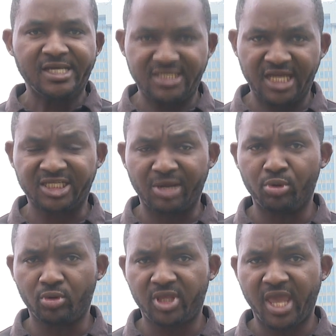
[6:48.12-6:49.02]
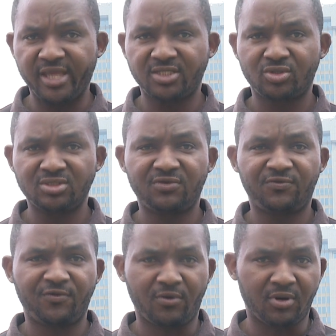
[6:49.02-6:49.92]
Dan Kaburu,
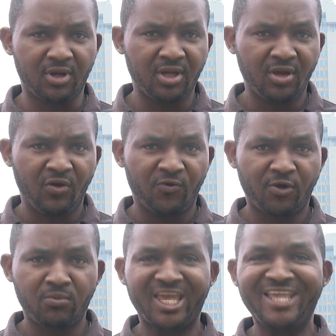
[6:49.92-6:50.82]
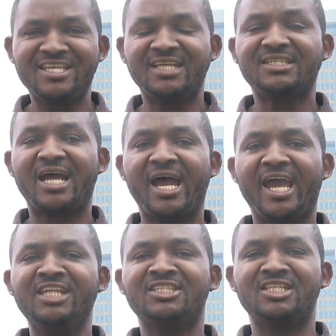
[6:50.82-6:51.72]
K24, from Kenyatta
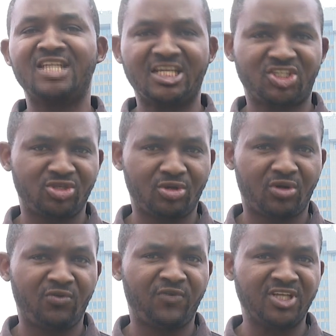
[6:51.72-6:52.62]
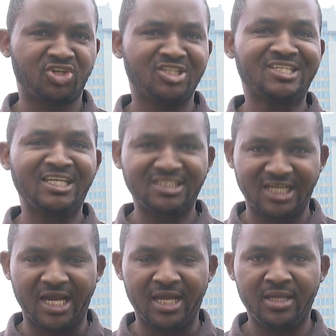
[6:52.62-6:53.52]
International Convention
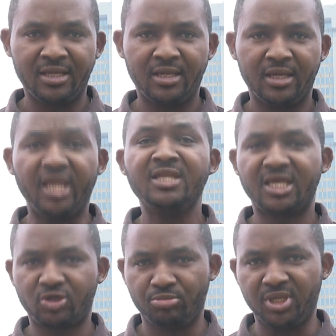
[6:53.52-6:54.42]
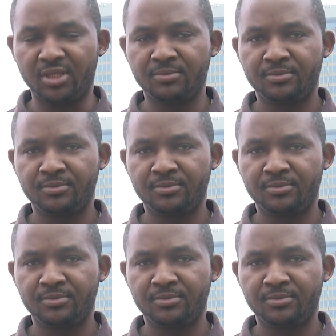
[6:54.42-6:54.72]
Center in Nairobi.